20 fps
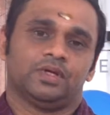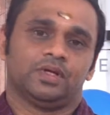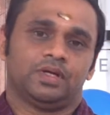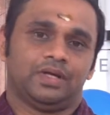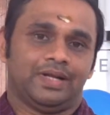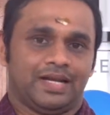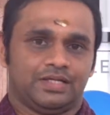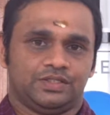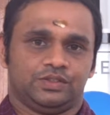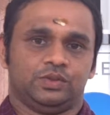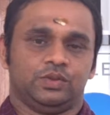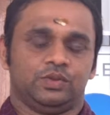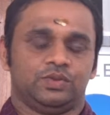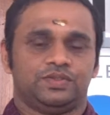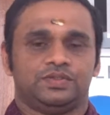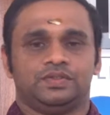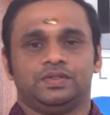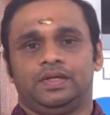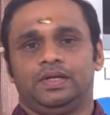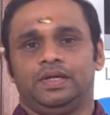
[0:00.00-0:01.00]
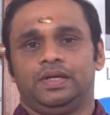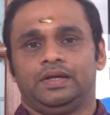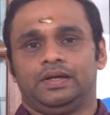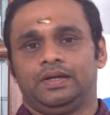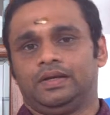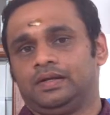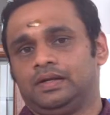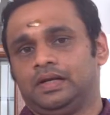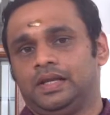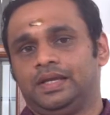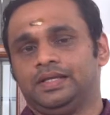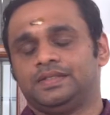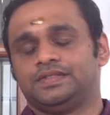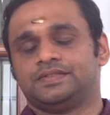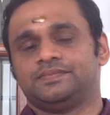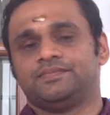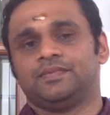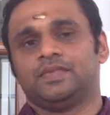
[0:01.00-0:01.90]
crash course here in Leedz,